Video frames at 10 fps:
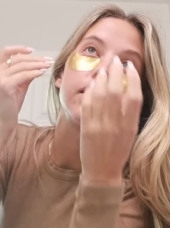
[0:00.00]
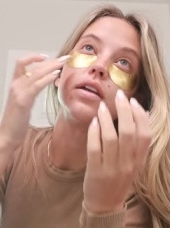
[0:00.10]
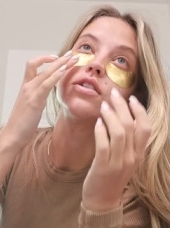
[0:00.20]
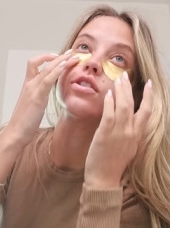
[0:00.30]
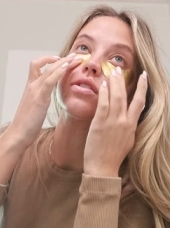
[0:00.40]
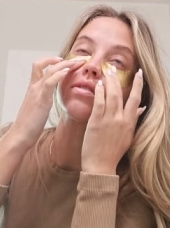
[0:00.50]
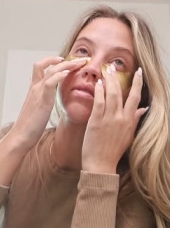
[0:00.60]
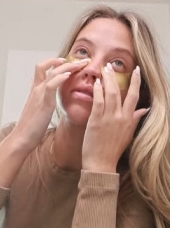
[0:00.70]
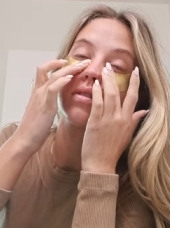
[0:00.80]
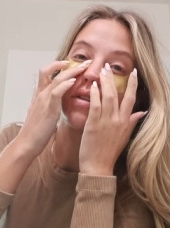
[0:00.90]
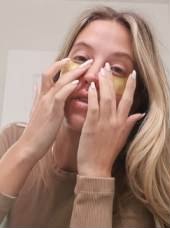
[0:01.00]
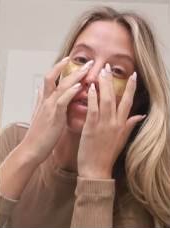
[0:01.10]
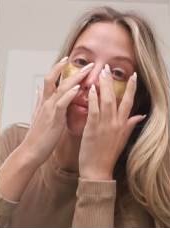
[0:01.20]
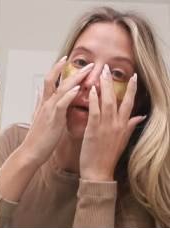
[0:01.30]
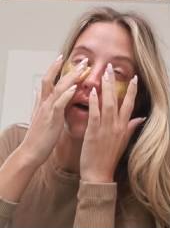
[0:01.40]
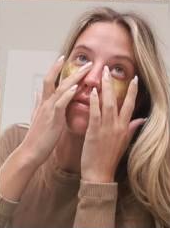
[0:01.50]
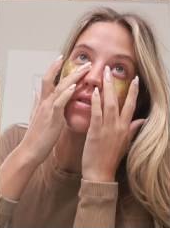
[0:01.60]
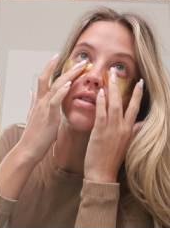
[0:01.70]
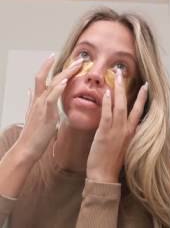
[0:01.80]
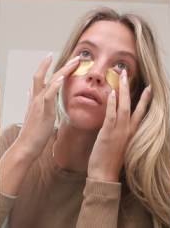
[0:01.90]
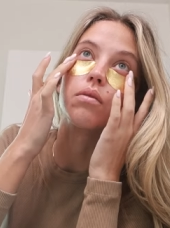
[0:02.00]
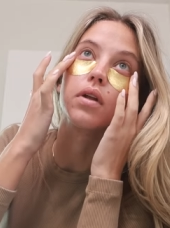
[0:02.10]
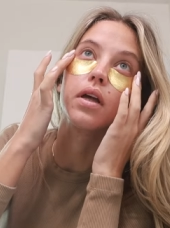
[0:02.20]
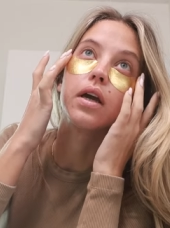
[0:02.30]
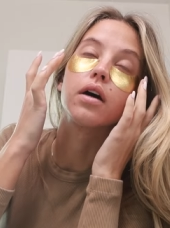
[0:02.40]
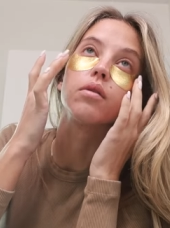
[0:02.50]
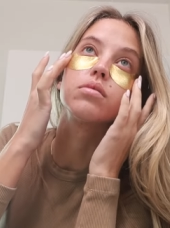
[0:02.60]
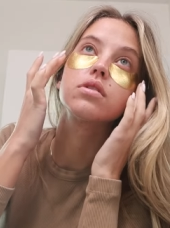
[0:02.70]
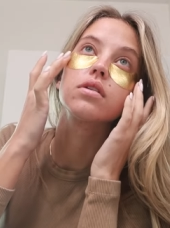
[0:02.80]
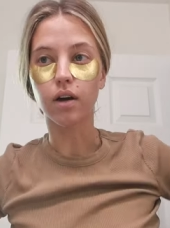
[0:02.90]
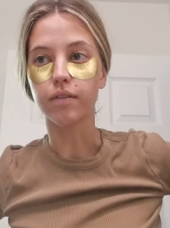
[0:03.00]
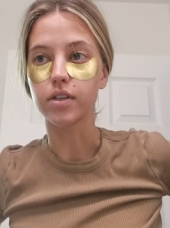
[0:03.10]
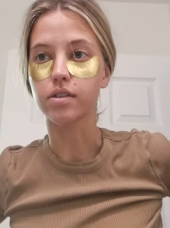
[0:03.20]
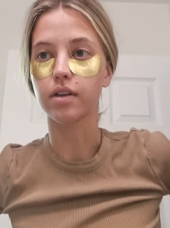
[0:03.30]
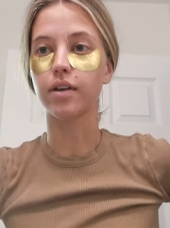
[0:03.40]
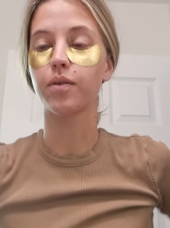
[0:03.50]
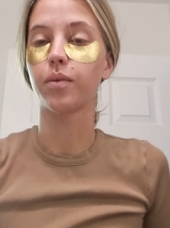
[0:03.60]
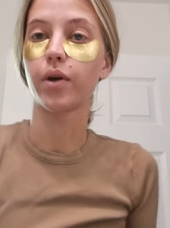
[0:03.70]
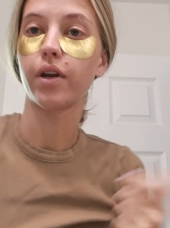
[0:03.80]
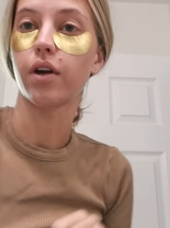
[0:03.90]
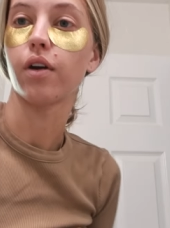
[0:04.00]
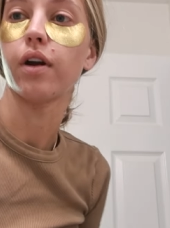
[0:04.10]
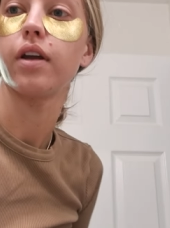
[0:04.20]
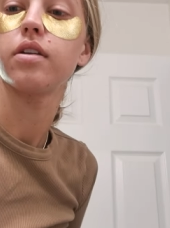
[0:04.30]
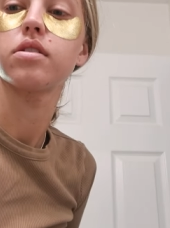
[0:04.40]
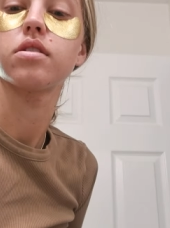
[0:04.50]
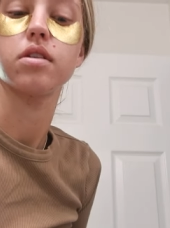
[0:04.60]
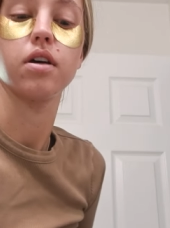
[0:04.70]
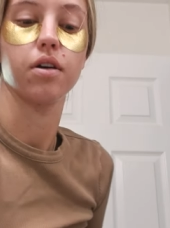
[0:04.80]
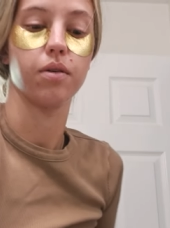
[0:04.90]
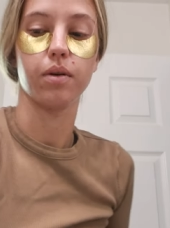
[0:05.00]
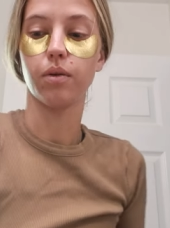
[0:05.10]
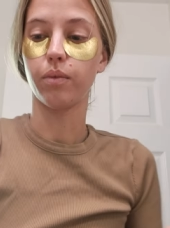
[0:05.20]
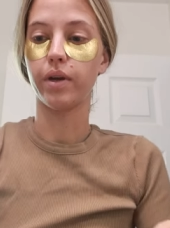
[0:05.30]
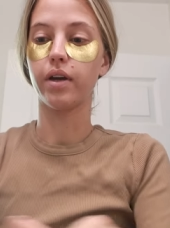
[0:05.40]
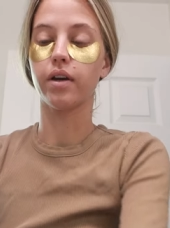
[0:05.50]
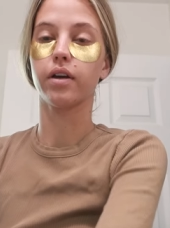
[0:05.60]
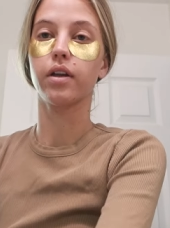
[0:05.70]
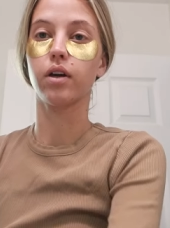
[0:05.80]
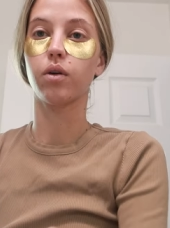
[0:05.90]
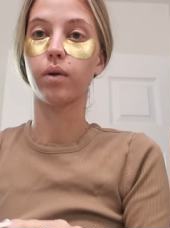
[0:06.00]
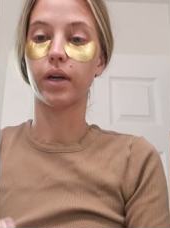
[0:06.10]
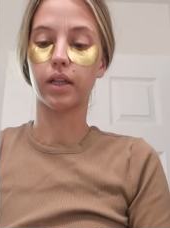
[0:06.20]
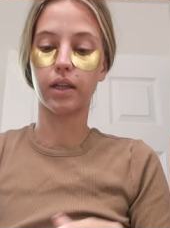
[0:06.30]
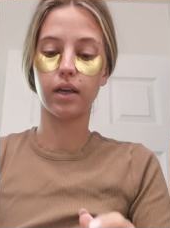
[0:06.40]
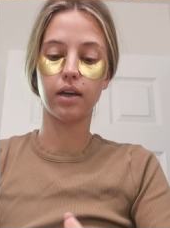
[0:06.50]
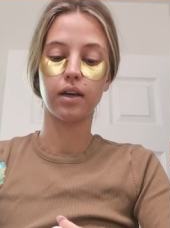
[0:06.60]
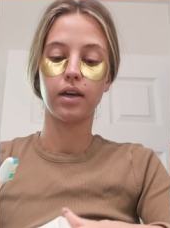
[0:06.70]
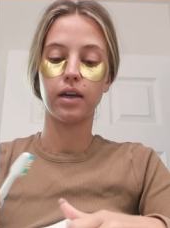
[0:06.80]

And it just, it depuffs. It really helps. Obviously, we're in a hurry, so we are gonna quickly